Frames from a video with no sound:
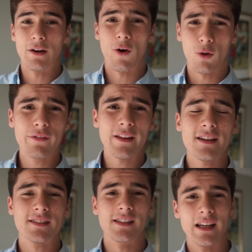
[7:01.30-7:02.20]
And all of that
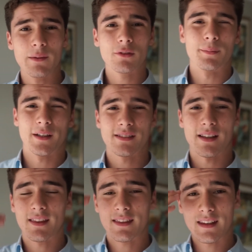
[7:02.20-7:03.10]
is enabled because I
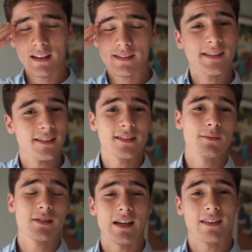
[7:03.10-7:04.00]
think
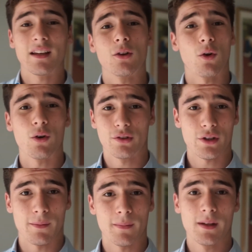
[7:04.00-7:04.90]
systems, I think long
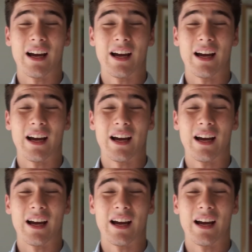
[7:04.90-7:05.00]
term.